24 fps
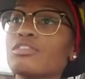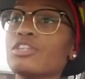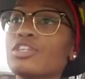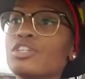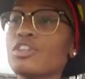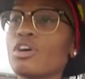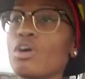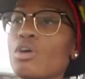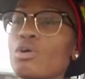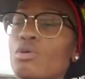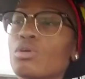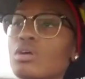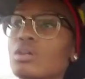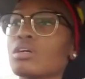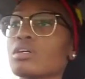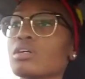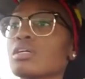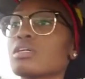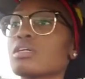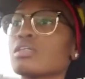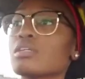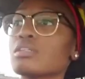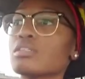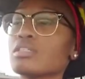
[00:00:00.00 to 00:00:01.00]
you know,
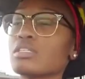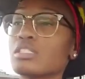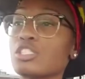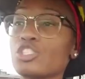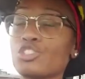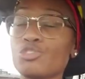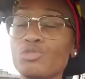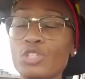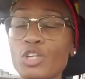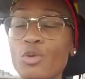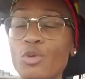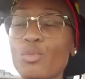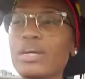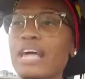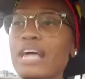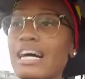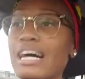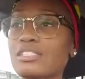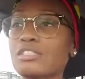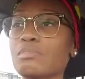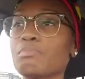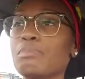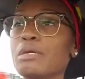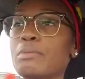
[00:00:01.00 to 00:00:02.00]
because you know we
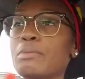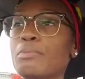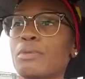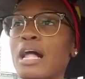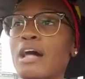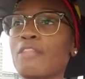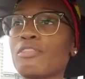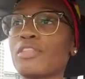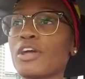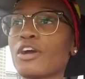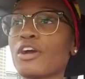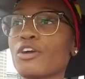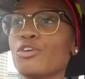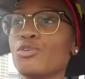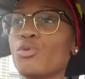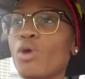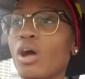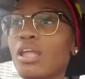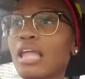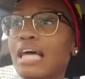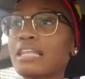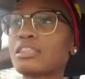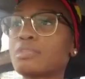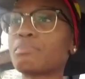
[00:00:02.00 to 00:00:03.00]
got some people out there who
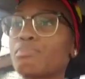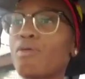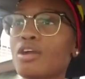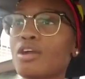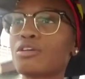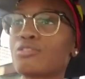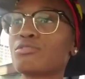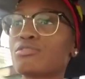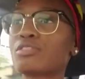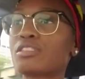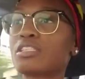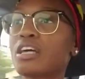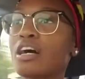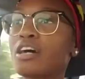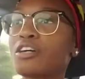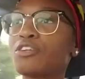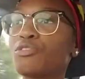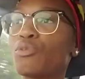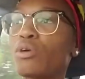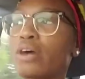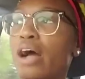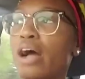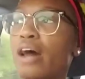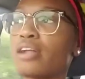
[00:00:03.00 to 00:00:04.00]
are like the prodigal
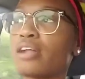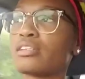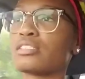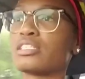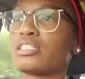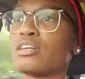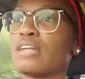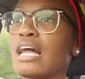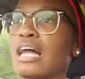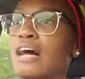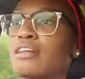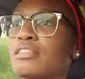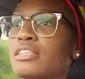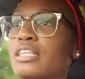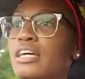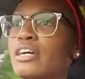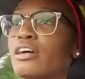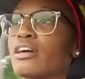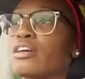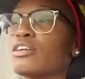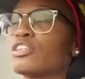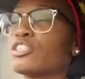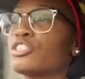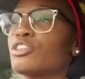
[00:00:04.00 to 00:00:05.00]
son who are kind of still out
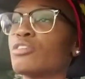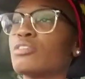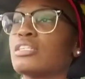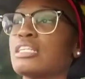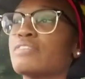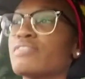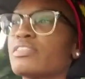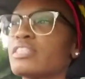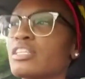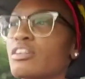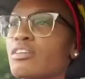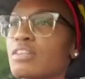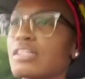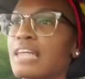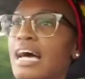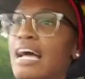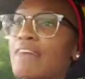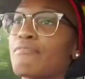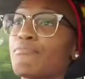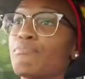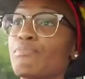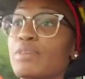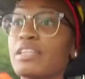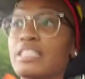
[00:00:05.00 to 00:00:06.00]
there, you know, living their
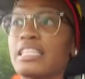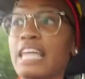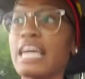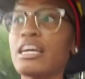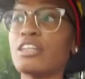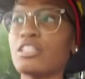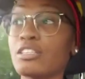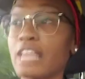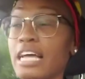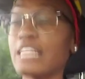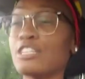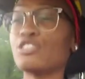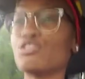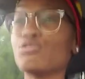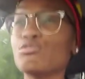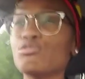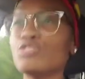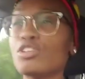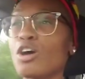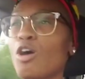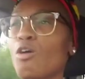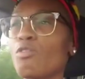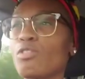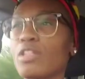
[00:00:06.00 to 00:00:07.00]
life, but they they
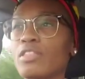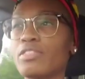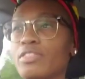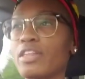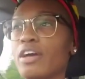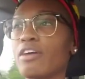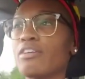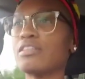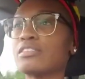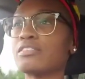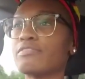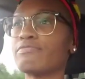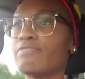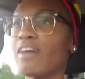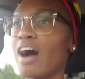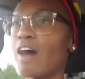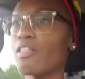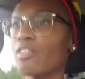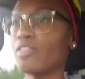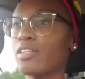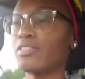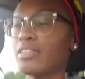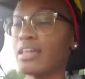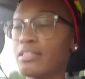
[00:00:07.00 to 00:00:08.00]
do know that there is a
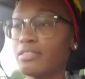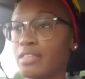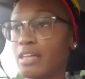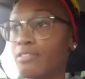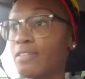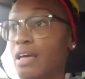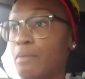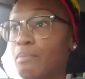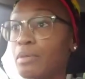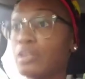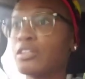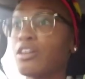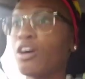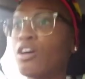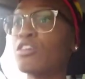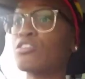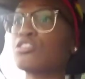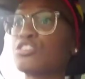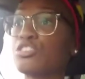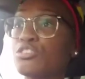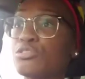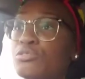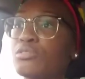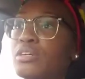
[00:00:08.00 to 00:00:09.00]
father that they, that they
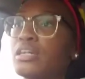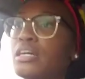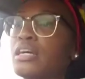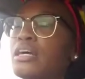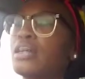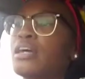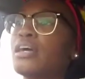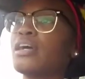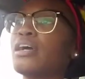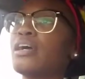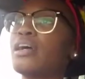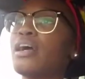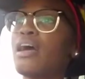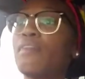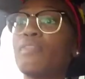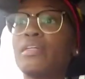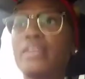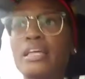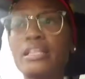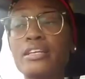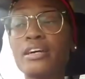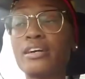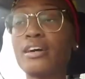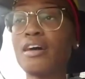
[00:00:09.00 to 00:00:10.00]
belong to, and
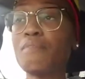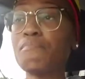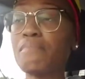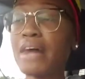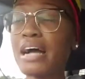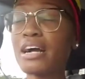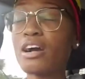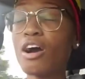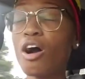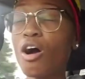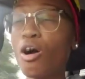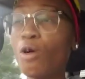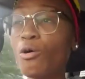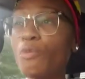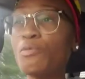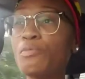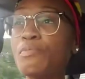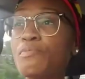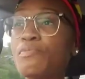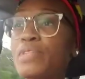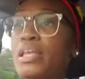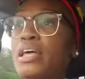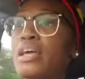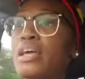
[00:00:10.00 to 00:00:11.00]
they need to come back home.